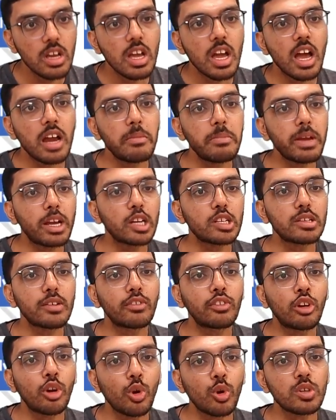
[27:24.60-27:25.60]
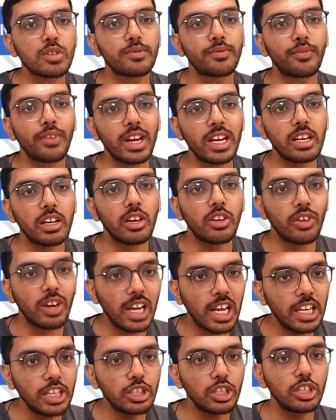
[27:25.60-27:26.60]
And because of close
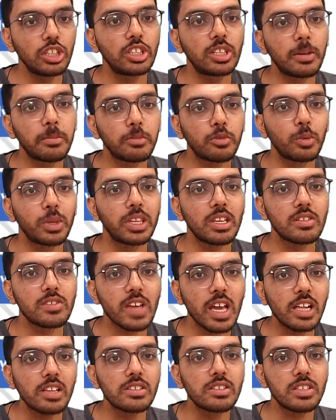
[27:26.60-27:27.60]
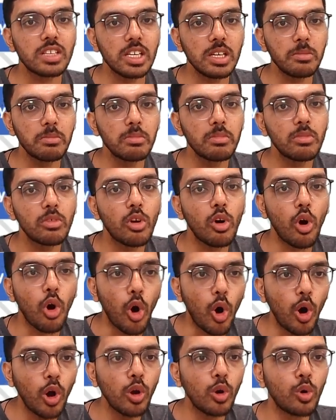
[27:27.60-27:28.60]
relationships with the sales team,
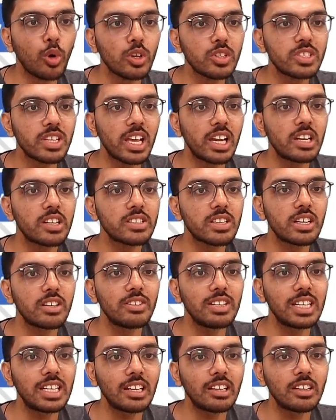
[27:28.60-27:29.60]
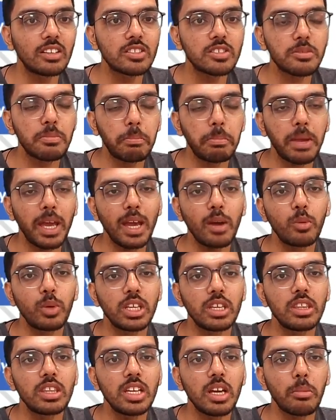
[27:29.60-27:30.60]
all wholesalers and retailers pay
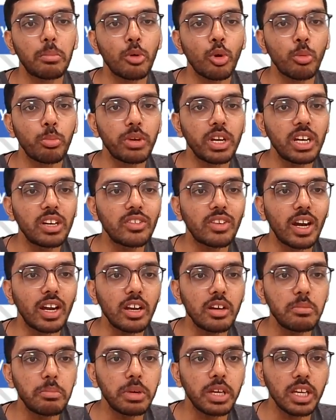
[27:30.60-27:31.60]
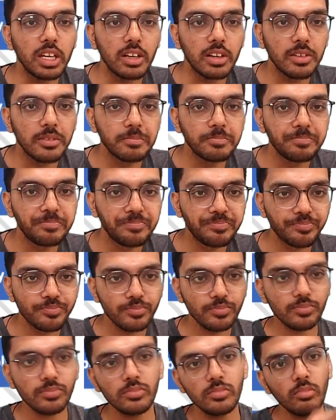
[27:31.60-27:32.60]
within the appropriate credit period.
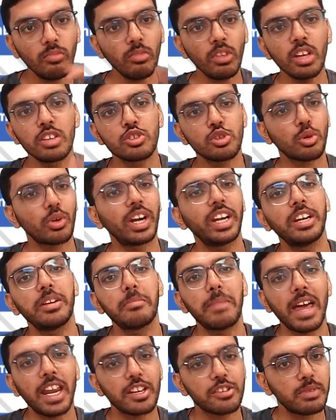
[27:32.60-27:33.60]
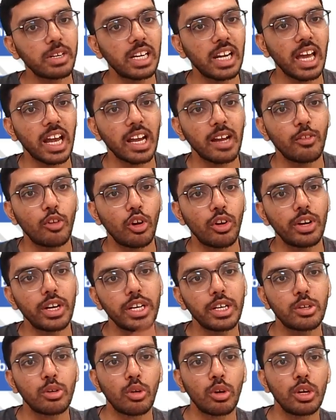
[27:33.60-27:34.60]
So credit management, like I've already
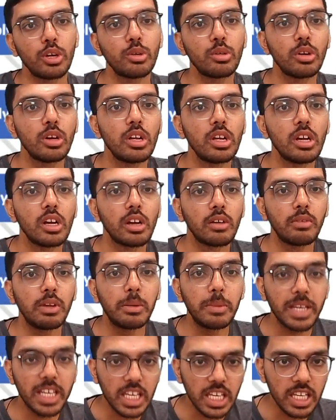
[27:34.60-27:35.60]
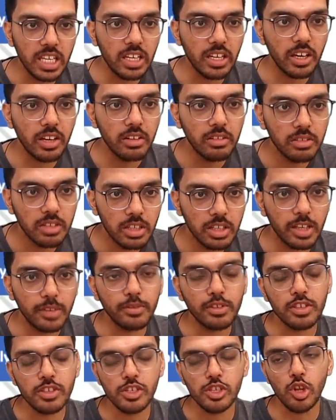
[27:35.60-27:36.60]
told you, will be key here. If
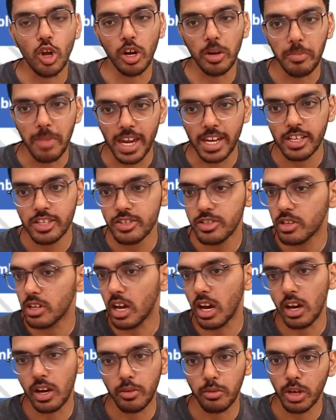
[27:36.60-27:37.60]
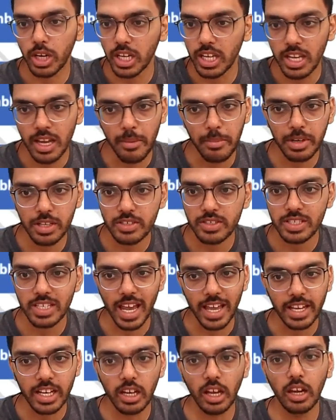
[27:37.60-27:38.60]
this is not managed, our working capital
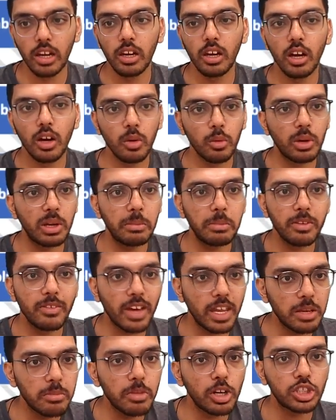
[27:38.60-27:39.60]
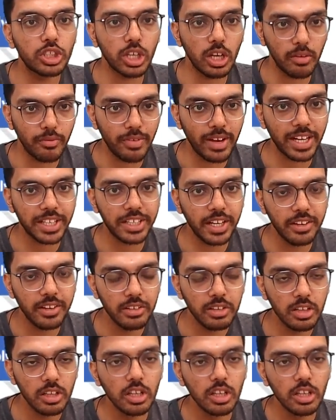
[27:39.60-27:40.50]
cycle will be very much affected.